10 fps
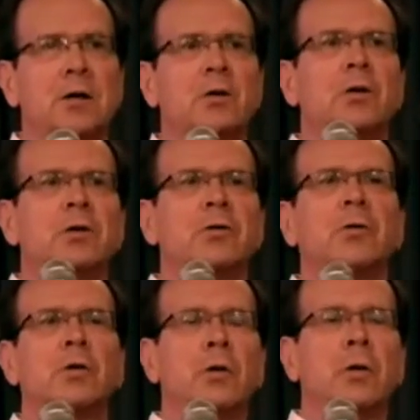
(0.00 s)
to
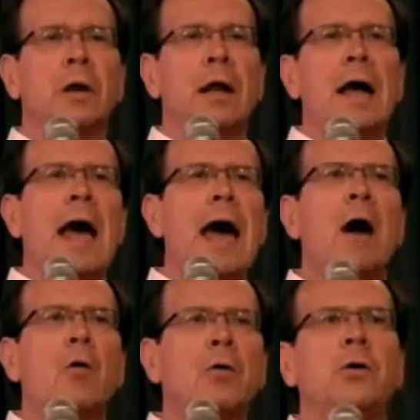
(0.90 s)
control
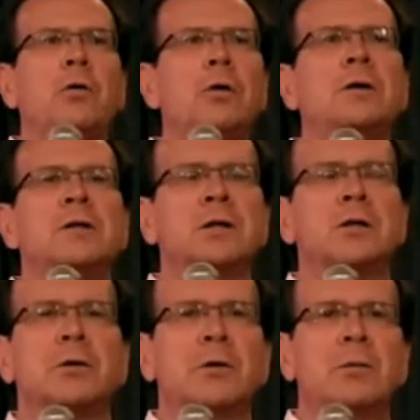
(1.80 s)
how you
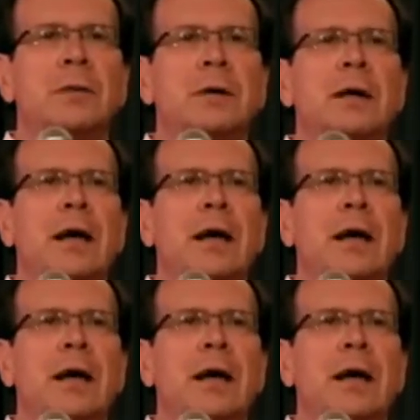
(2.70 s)
consume